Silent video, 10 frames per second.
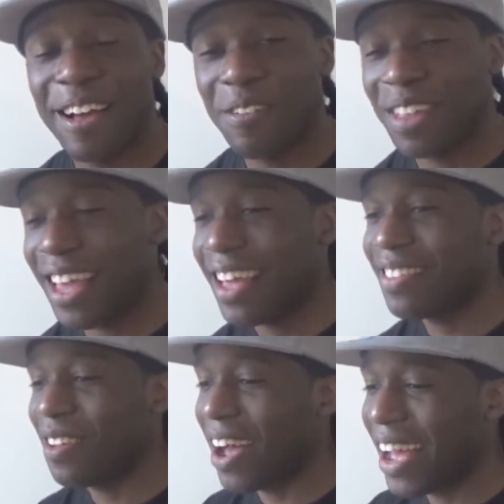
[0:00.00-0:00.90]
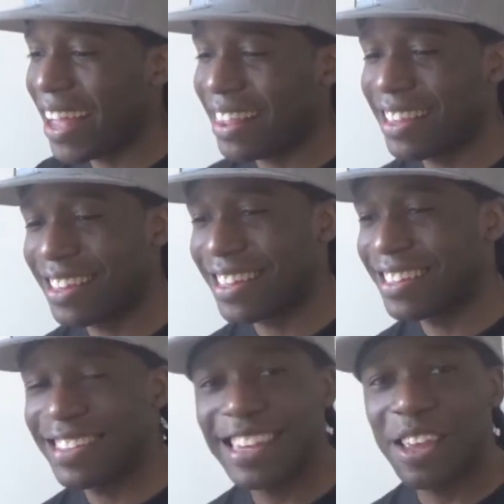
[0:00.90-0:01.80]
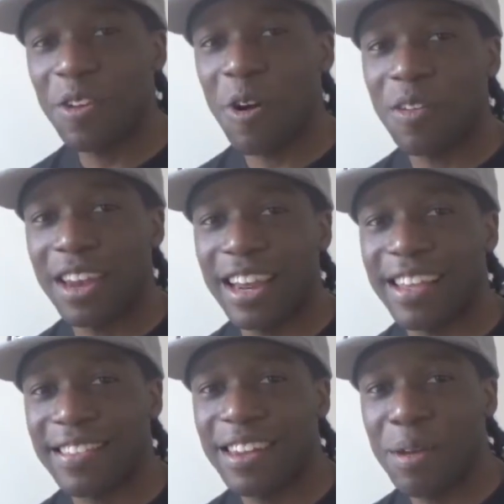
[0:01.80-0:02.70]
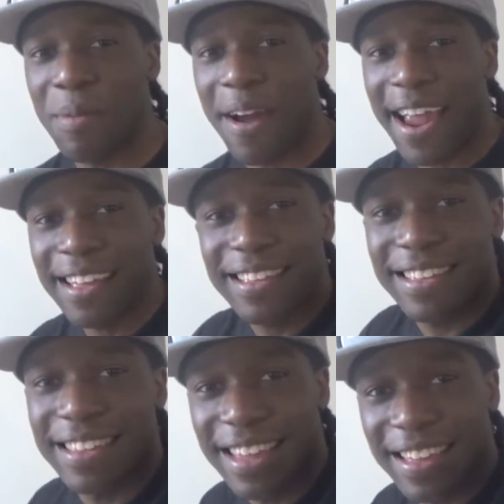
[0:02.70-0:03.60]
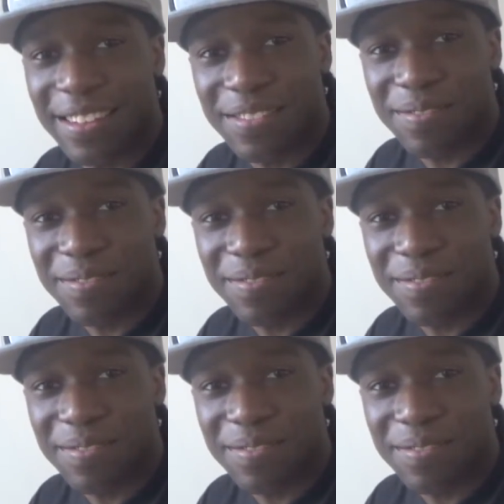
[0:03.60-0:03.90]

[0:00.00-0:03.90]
go dead, so I have to continue on the next clip. All right? Yeah.